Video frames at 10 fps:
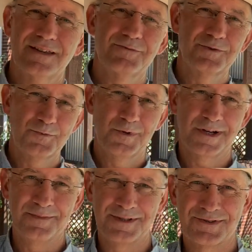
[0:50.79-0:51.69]
With
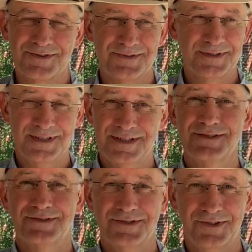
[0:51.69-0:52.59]
Waddy Mitchell,
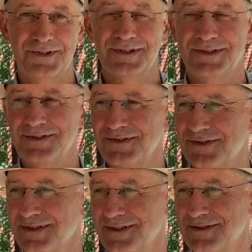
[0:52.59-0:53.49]
it's good. You
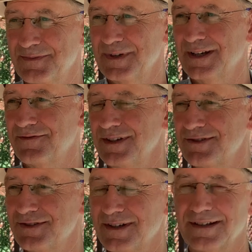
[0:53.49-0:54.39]
should. It's about a
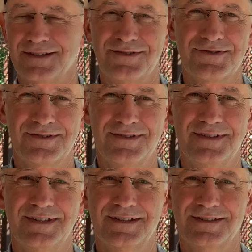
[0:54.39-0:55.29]
vegetarian. You should
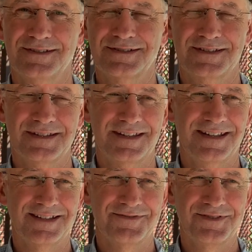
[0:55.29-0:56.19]
listen to
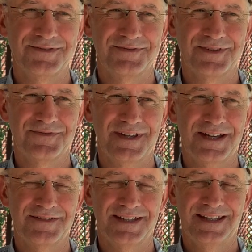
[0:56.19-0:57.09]
that if you
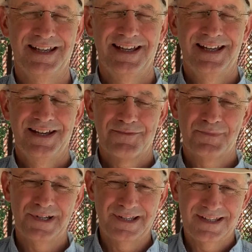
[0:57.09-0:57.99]
haven't.
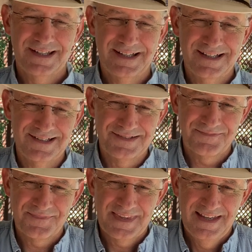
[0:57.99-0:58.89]
But
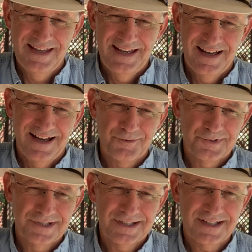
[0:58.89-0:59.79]
I
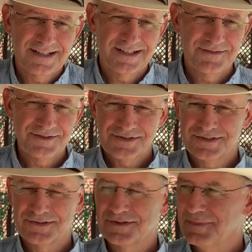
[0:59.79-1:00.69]
wanted to kind of give a
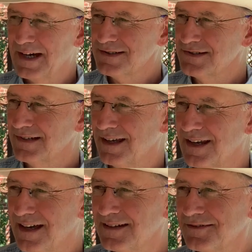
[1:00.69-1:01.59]
salute to Baxter, and
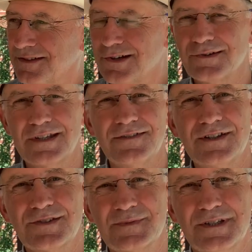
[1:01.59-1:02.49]
I don't know any of
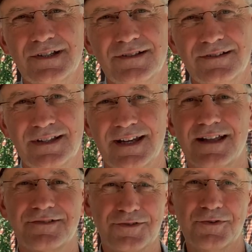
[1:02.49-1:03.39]
his material, and I
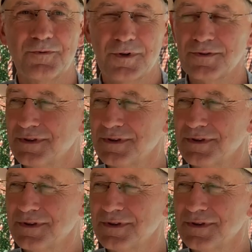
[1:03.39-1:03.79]
don't know who wrote